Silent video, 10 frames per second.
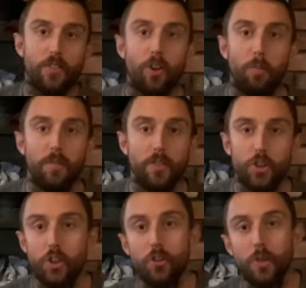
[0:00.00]
the top of the
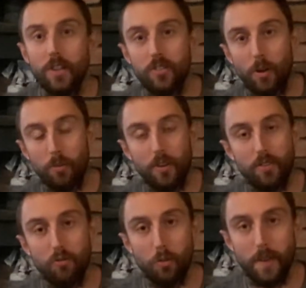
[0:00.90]
shoe, stops it
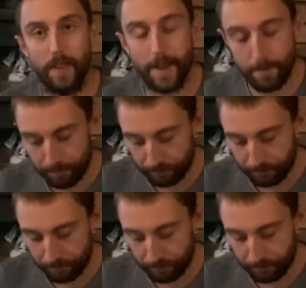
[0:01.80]
from rubbing there.